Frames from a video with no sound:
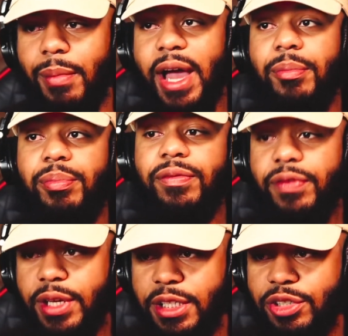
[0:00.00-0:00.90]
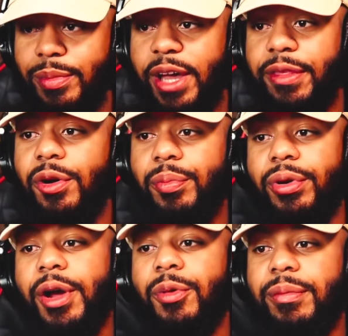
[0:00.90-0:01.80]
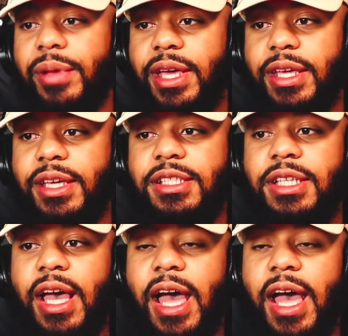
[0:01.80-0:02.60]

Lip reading: My epiphany. So my third point I want to make is